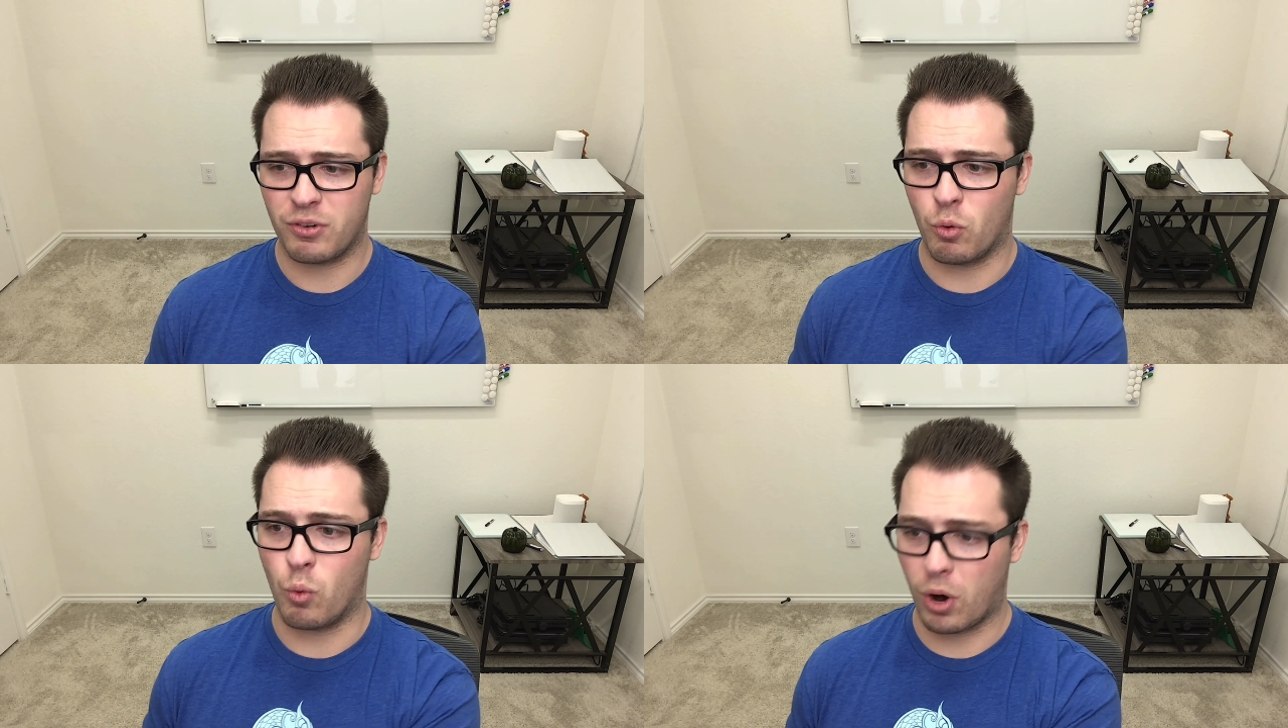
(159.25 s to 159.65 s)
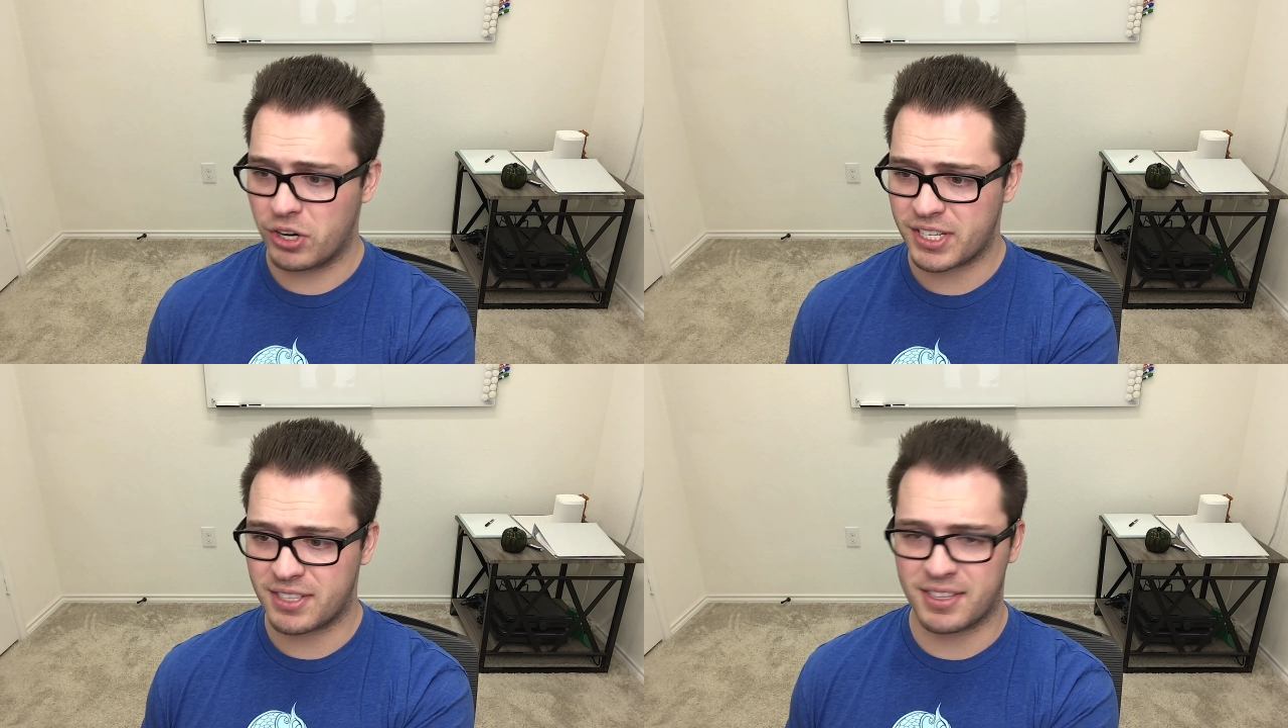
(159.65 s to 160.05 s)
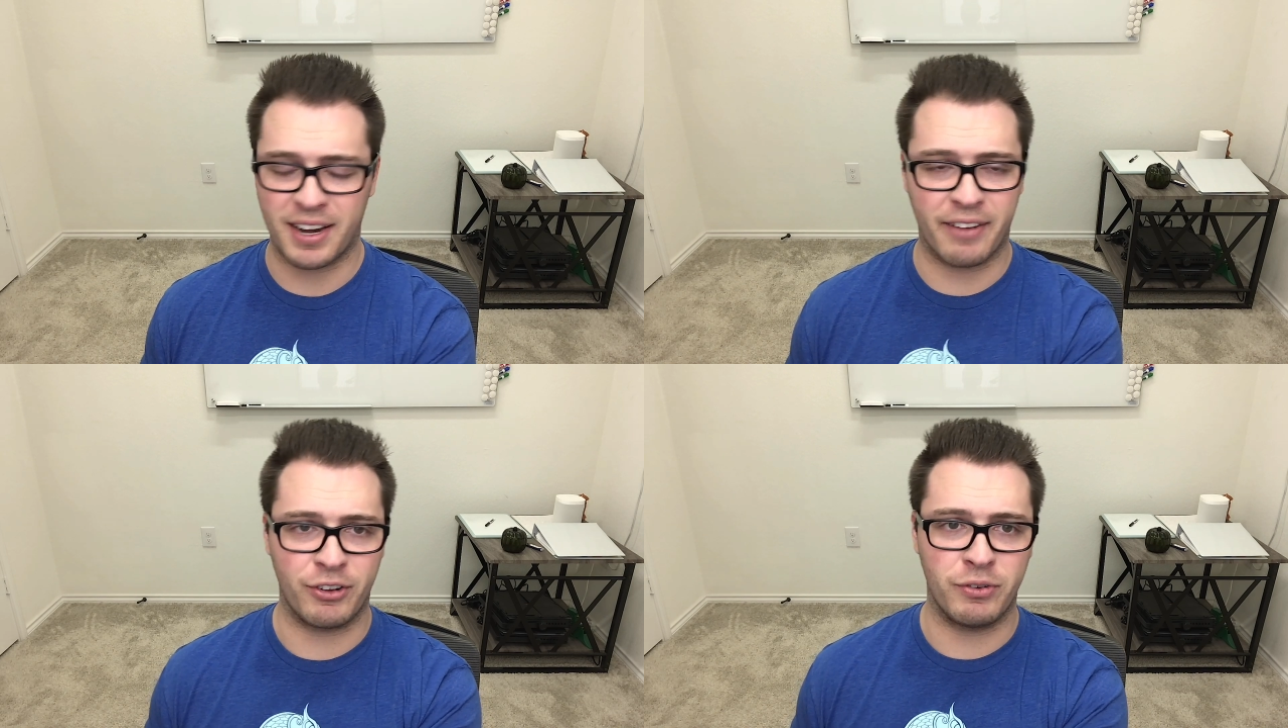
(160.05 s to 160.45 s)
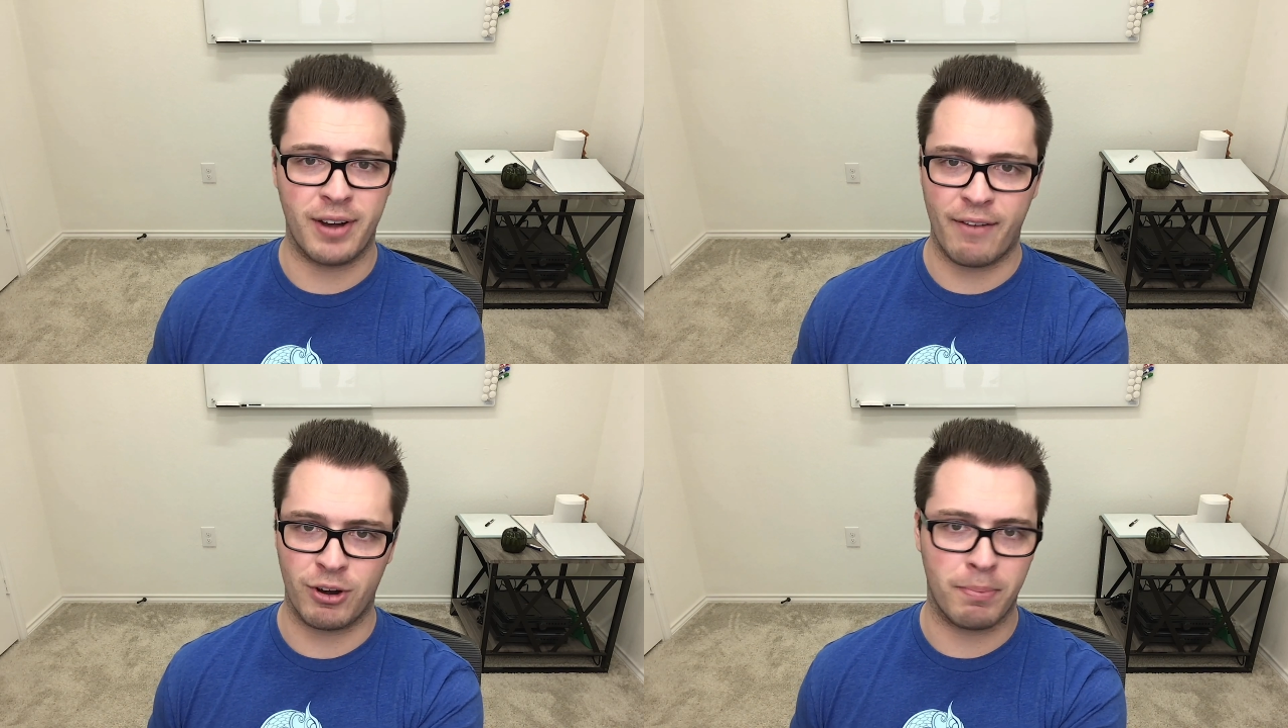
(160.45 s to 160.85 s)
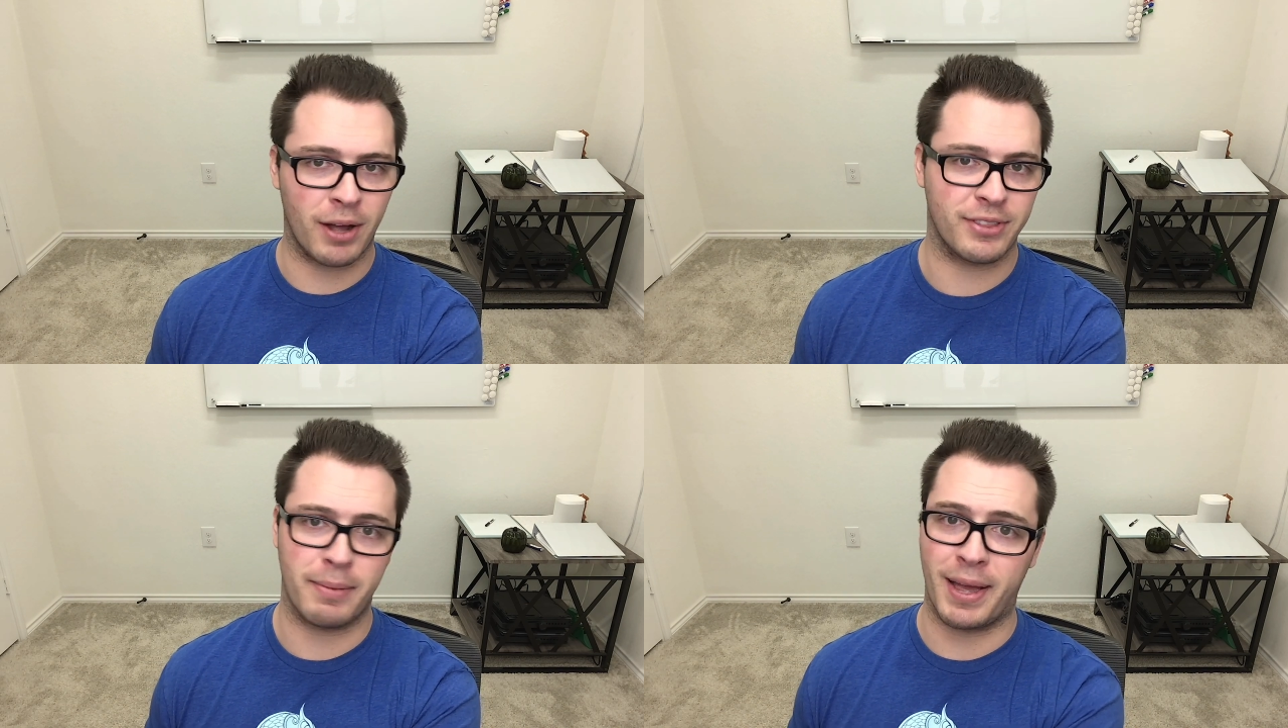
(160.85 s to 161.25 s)
worse than if you'd never
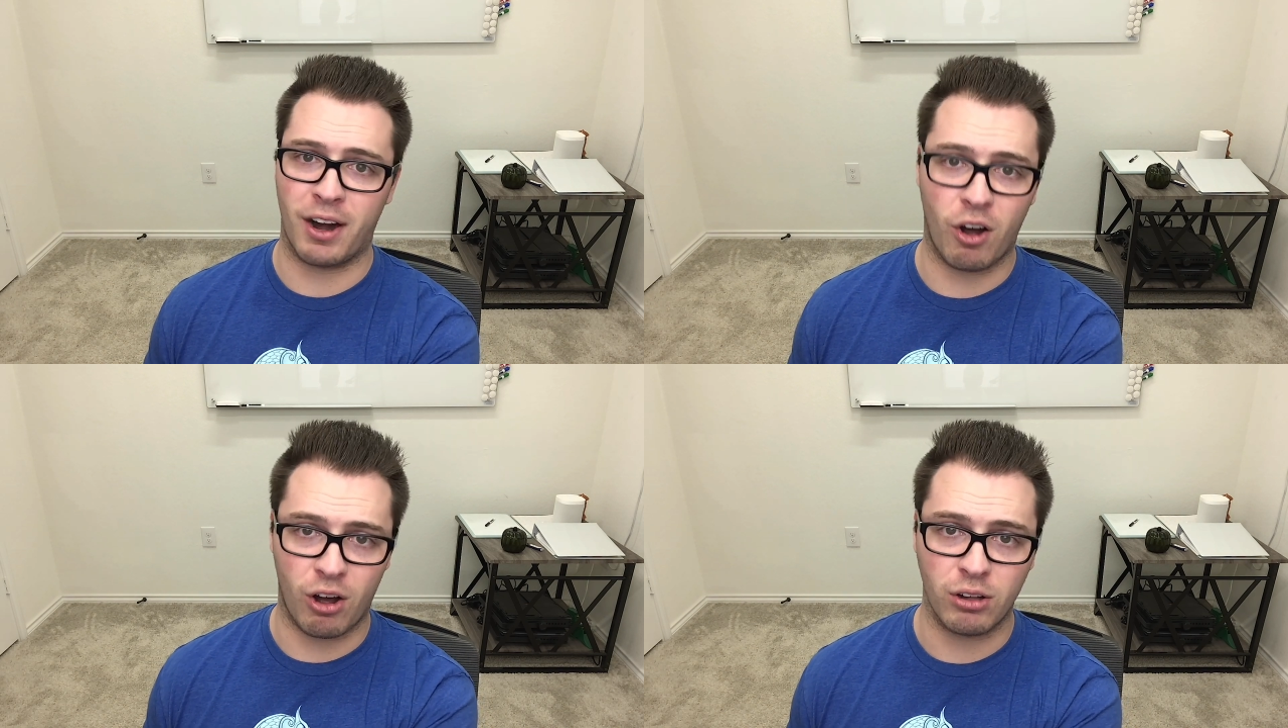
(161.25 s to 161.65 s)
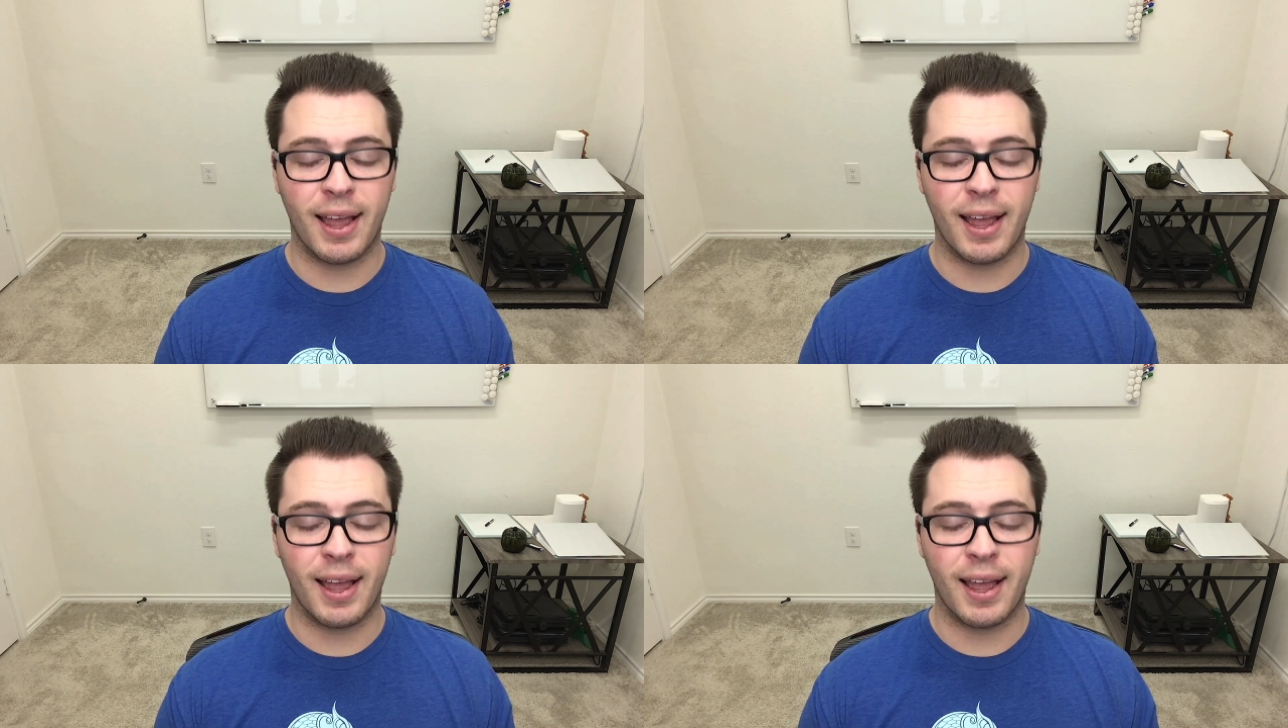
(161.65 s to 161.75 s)
bought them at all.